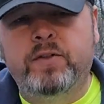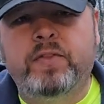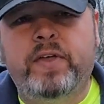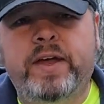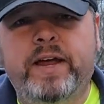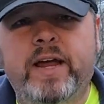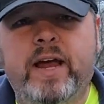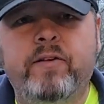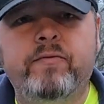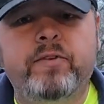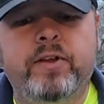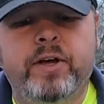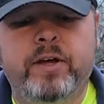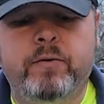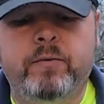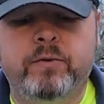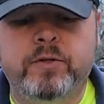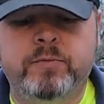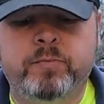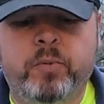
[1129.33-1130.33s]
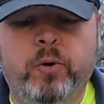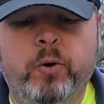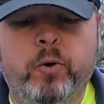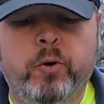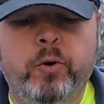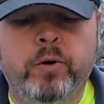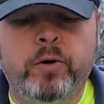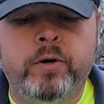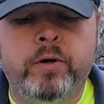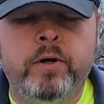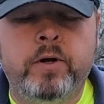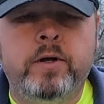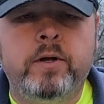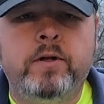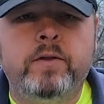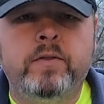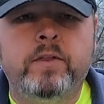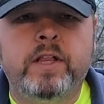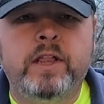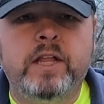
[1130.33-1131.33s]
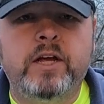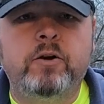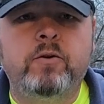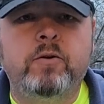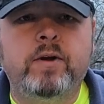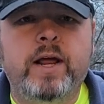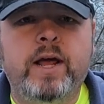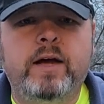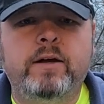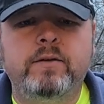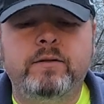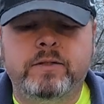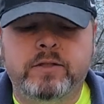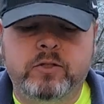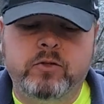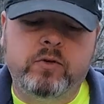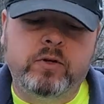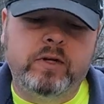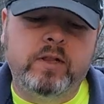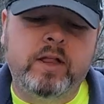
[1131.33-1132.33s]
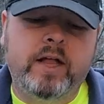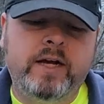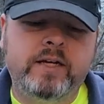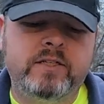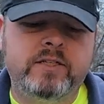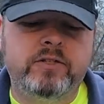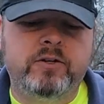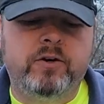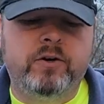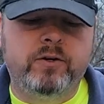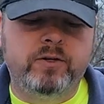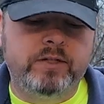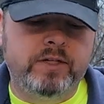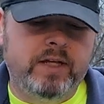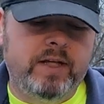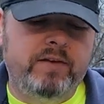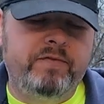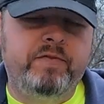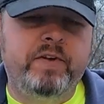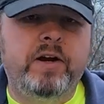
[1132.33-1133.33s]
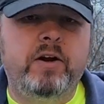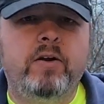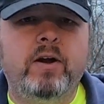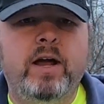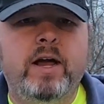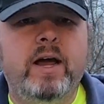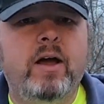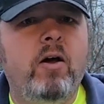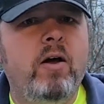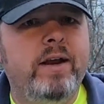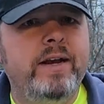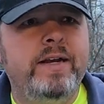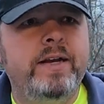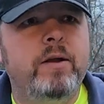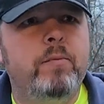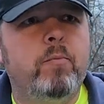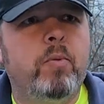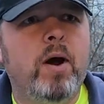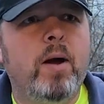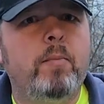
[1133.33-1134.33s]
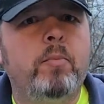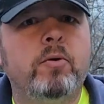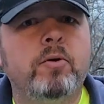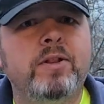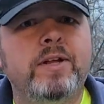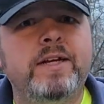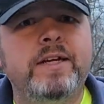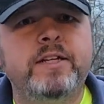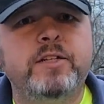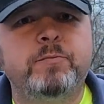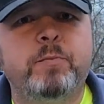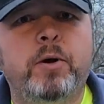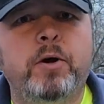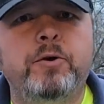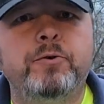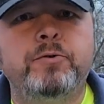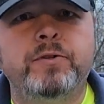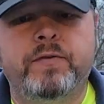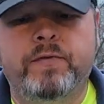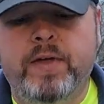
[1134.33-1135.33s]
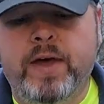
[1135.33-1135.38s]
thing I've done was pour the liquid out into a glass jar until I figure out how I need to properly dispose of